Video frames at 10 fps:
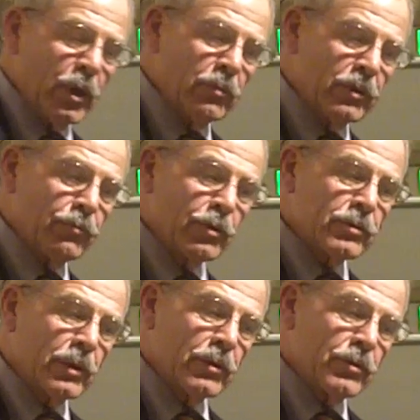I went
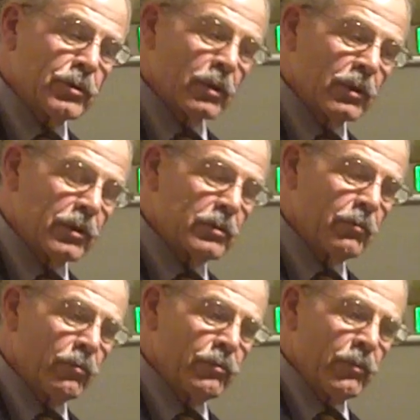first there as a journalist.
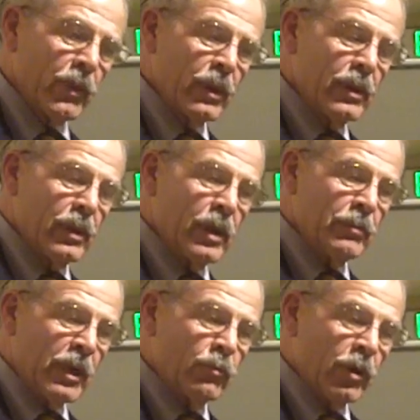
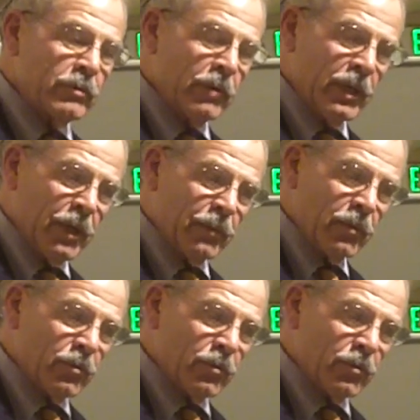I met him, walked right up.